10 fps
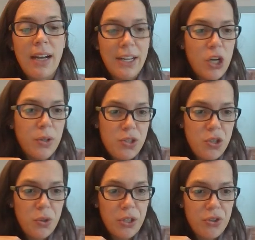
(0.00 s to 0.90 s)
I know it's
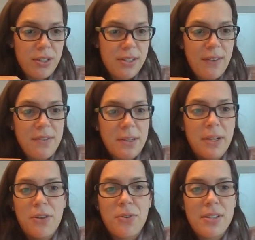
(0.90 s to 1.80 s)
270,
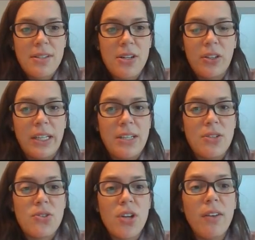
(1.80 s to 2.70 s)
but I don't necessarily need
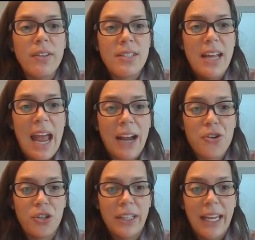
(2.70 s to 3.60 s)
to solve it to
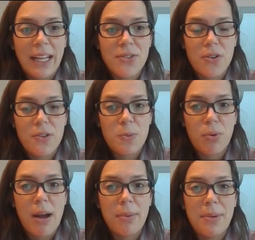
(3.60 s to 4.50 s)
actually answer this
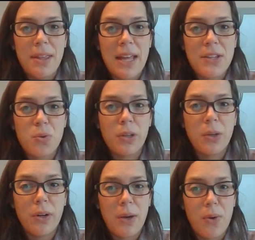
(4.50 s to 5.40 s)
problem. And that's
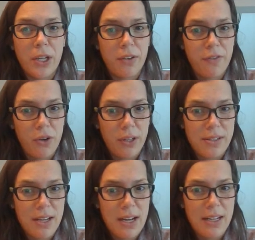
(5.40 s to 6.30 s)
really what I want you to
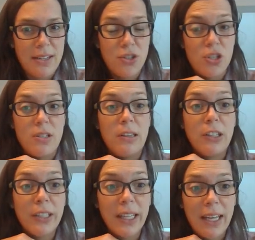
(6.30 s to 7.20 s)
focus on, is just
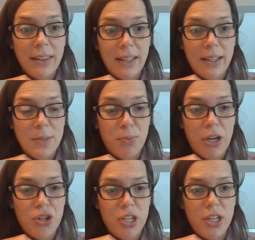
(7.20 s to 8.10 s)
looking at the
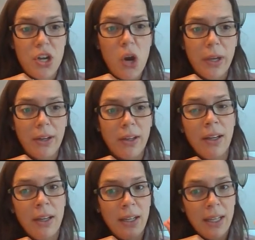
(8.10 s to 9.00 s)
expression and knowing
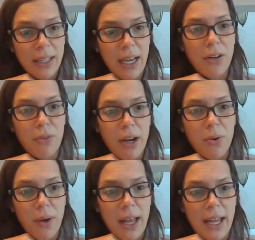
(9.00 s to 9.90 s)
kind of right
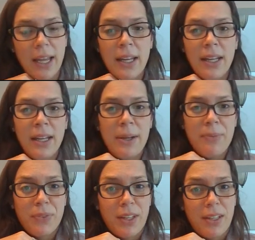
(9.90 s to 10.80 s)
away,
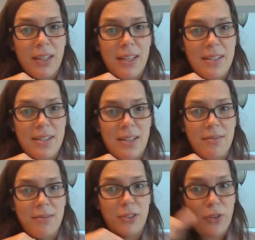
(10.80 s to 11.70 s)
is
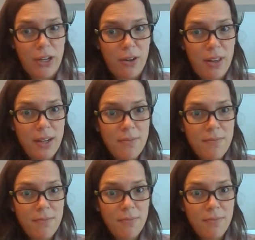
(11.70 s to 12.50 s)
it greater than